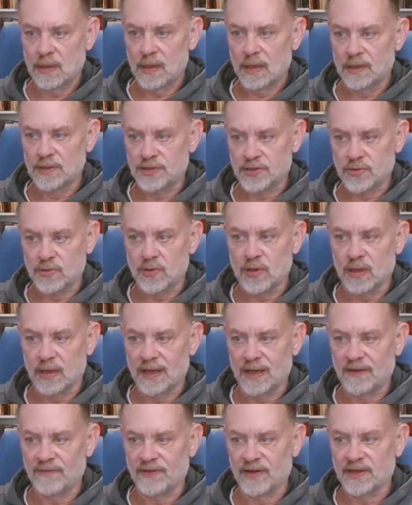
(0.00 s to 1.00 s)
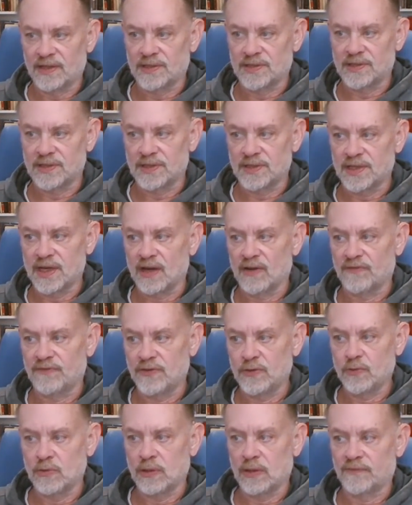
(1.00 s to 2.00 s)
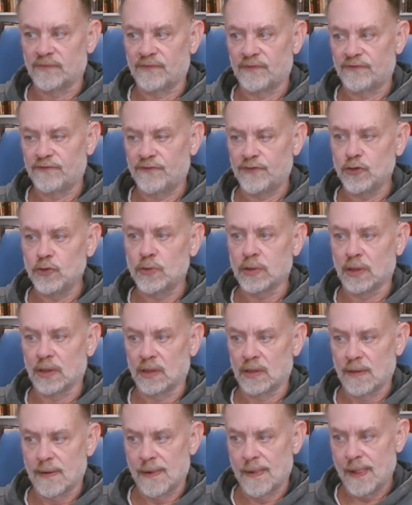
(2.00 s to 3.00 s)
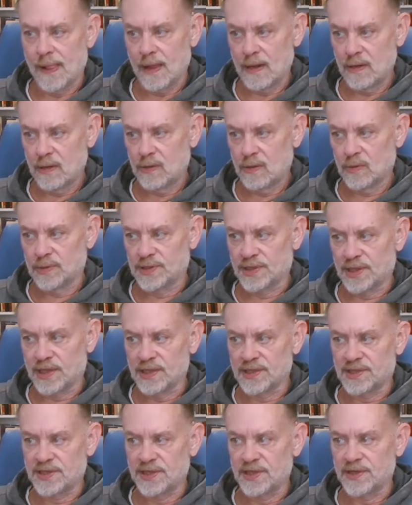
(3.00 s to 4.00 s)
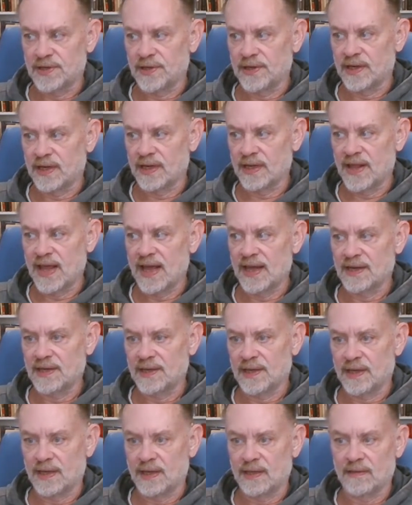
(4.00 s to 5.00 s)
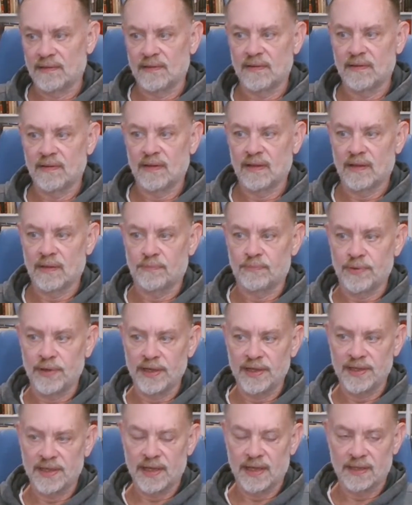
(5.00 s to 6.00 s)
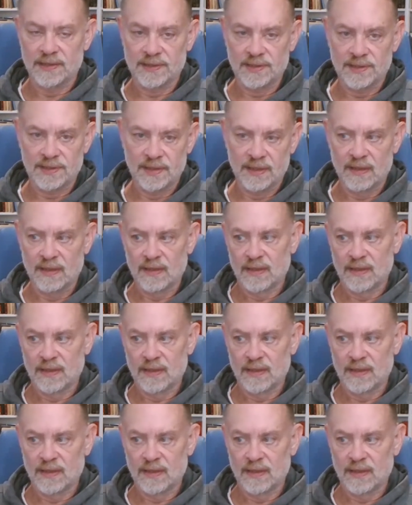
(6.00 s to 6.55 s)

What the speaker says: are strong evidences how futile was considered in that day the pretense